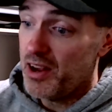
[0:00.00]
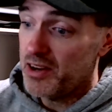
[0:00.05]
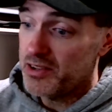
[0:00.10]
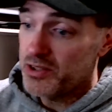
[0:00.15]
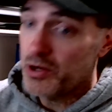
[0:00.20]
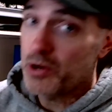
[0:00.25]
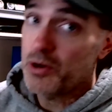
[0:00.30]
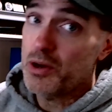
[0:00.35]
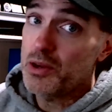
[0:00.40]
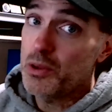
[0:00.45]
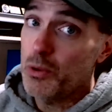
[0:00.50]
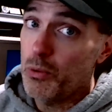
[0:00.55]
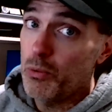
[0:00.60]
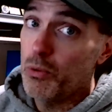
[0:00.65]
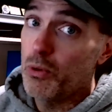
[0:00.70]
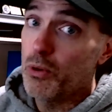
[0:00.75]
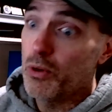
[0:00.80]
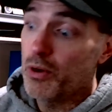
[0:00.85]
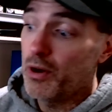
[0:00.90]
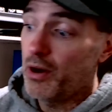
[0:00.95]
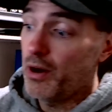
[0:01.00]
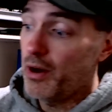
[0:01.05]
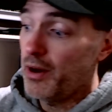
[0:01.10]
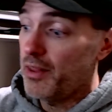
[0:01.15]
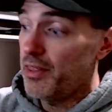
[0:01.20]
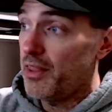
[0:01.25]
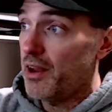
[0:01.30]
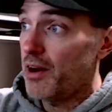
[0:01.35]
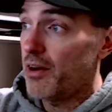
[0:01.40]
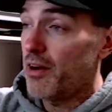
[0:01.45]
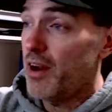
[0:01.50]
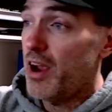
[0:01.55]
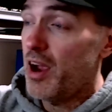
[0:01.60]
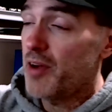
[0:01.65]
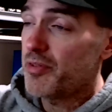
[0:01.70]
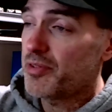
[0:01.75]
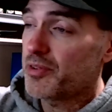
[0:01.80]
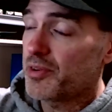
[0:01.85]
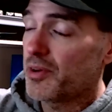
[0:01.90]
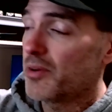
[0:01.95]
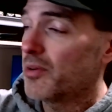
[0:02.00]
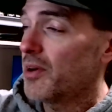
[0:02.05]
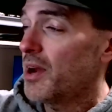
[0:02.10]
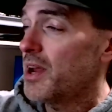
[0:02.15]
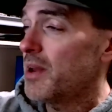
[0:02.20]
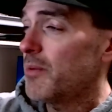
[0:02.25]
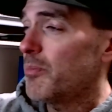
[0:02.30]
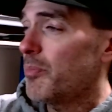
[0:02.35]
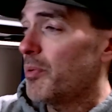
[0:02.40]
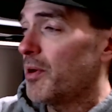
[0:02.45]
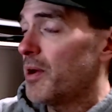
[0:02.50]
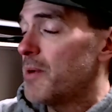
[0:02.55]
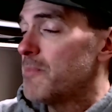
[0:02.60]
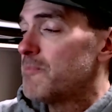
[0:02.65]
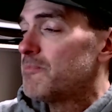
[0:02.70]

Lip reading: during the war and thereafter, right? But